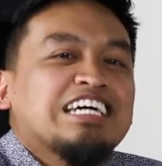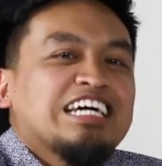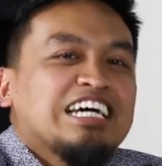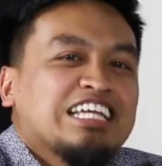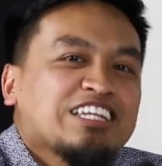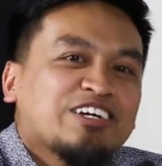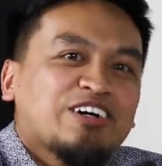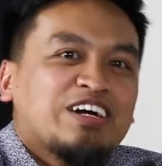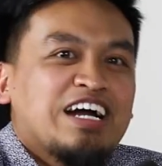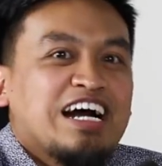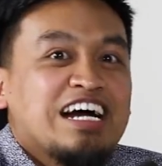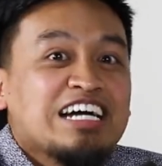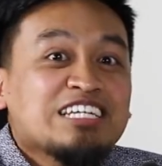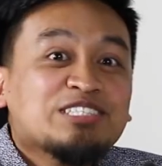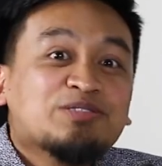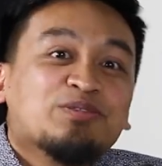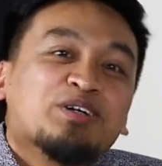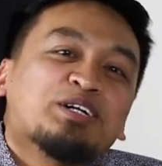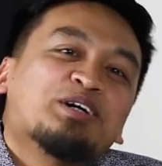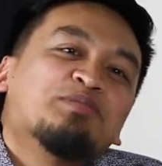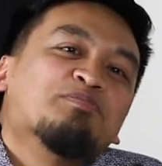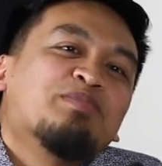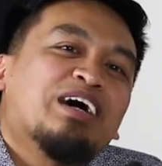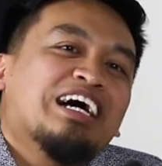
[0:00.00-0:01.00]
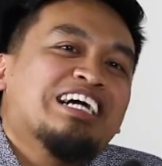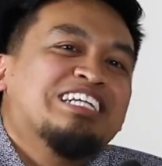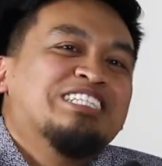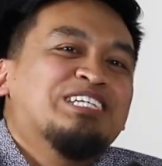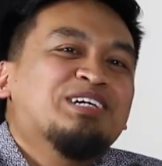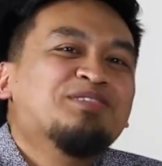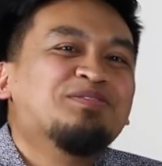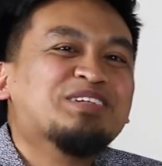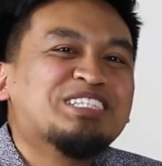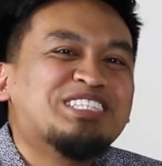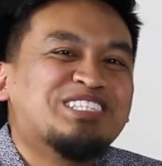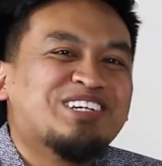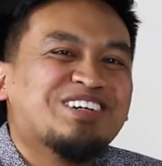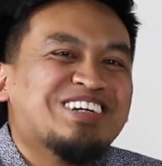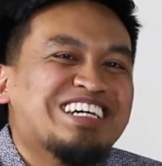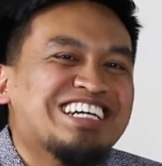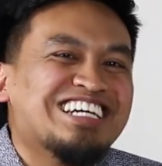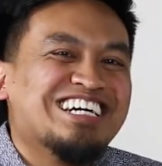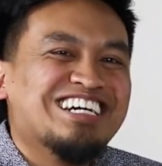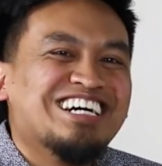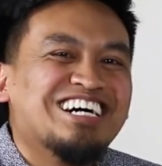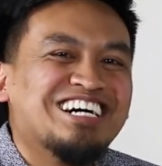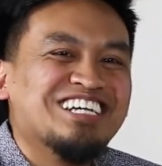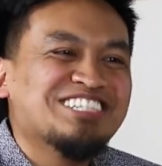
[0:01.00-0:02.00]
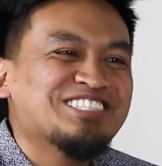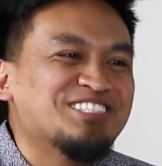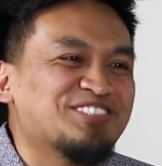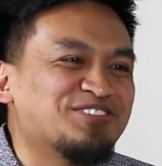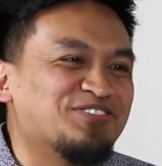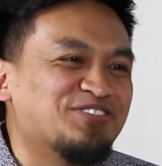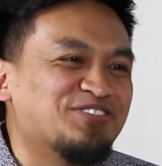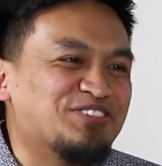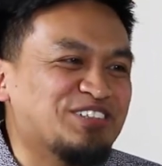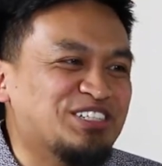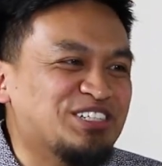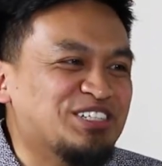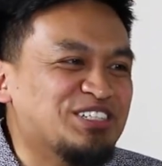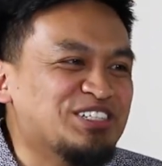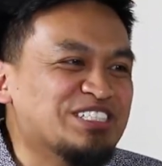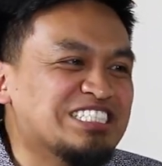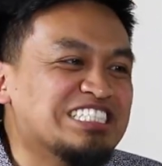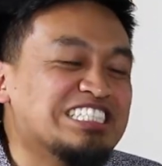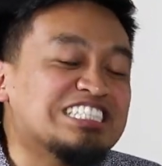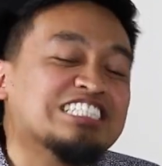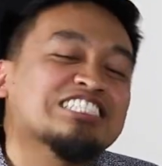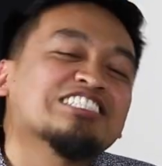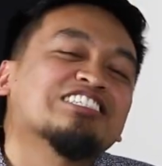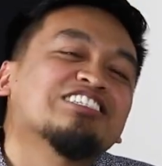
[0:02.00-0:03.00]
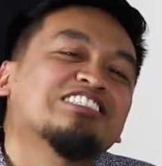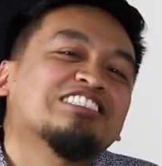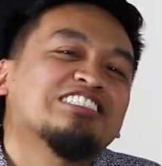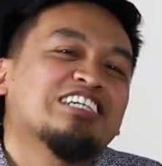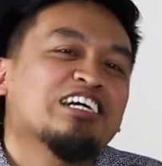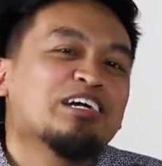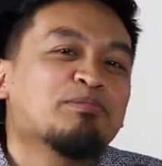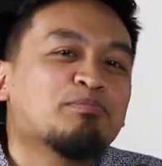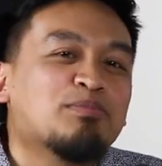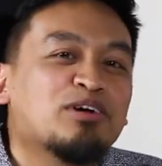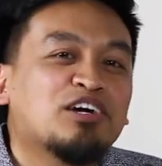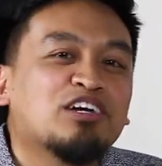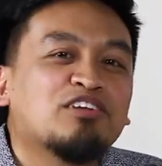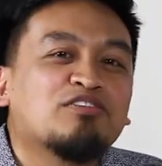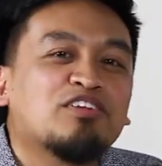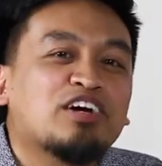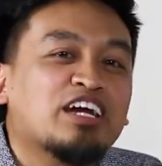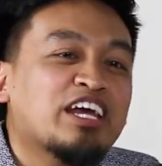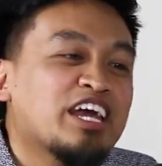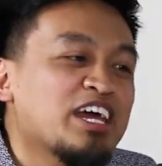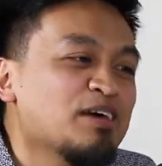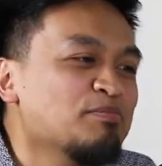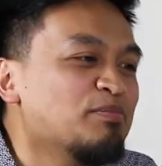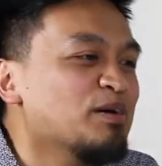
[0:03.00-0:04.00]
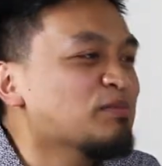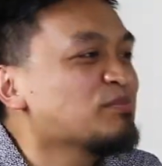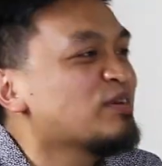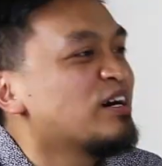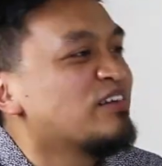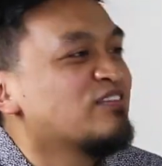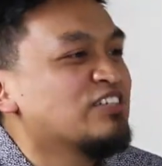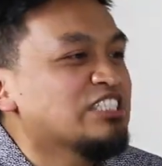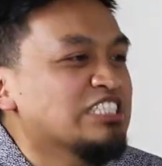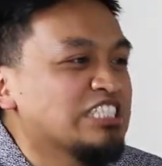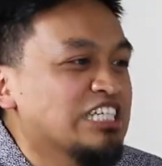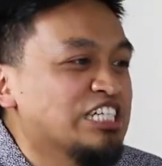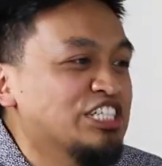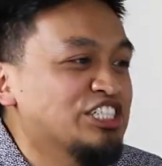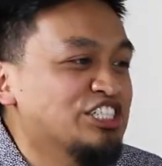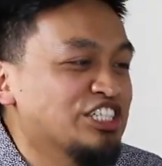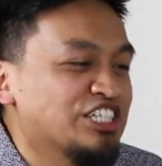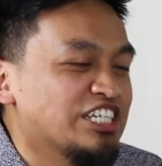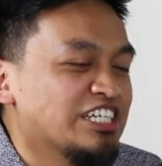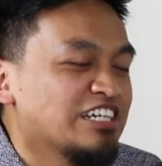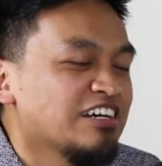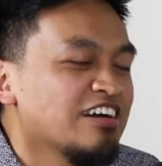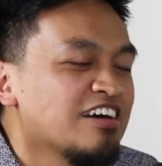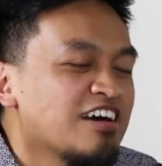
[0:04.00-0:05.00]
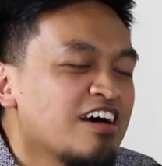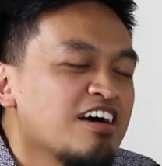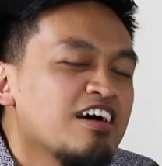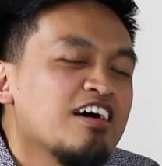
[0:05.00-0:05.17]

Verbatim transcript: Hello guys, welcome back to Between Us Foos. This is the second part of our K-pop conversation.